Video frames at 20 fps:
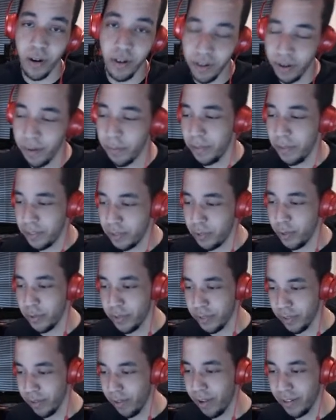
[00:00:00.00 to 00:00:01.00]
all helped me
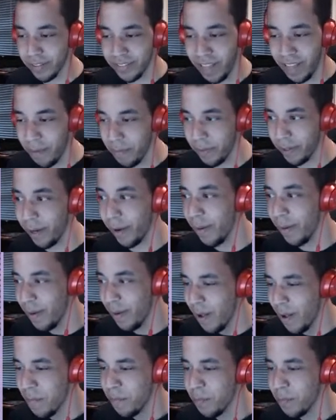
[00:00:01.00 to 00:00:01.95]
choose a long time ago,